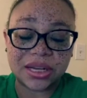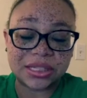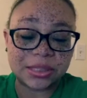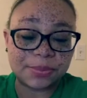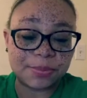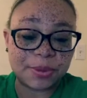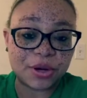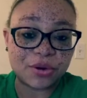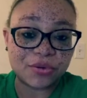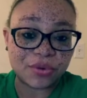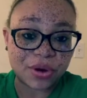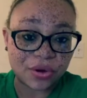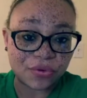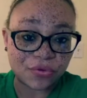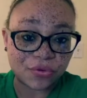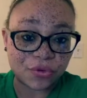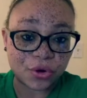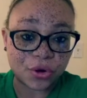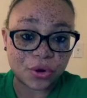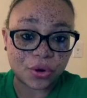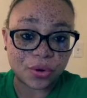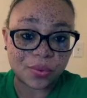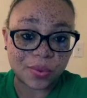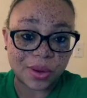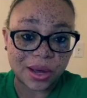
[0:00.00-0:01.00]
It's been around
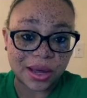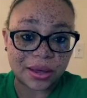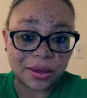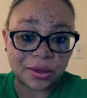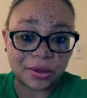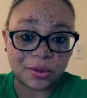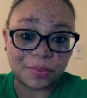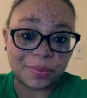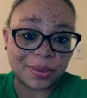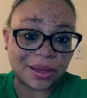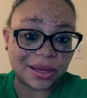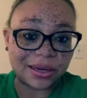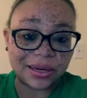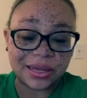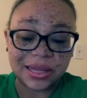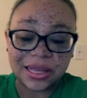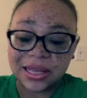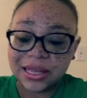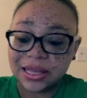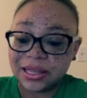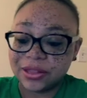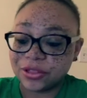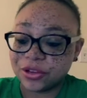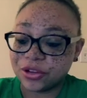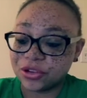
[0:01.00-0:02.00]
for a while, but
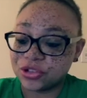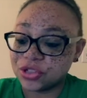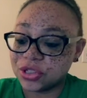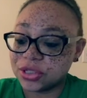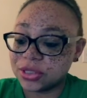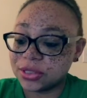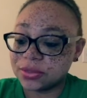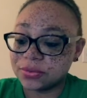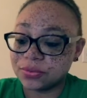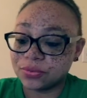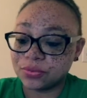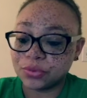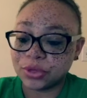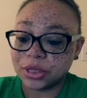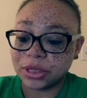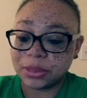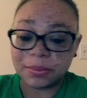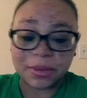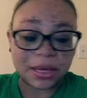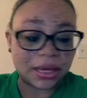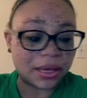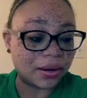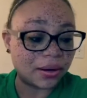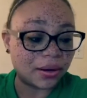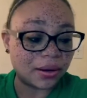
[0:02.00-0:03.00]
they're just
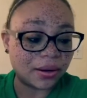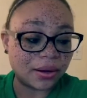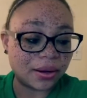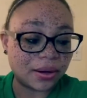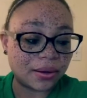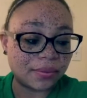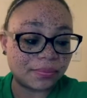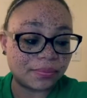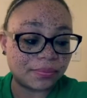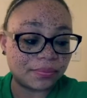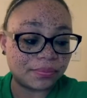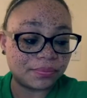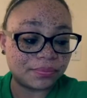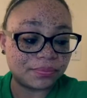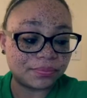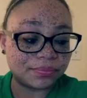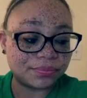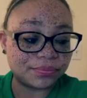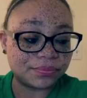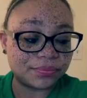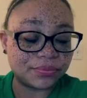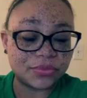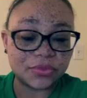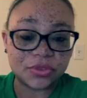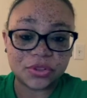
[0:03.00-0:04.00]
really
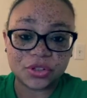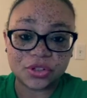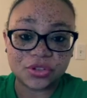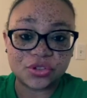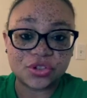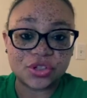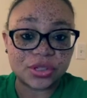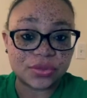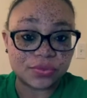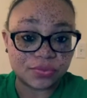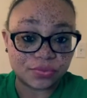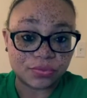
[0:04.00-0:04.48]
they're just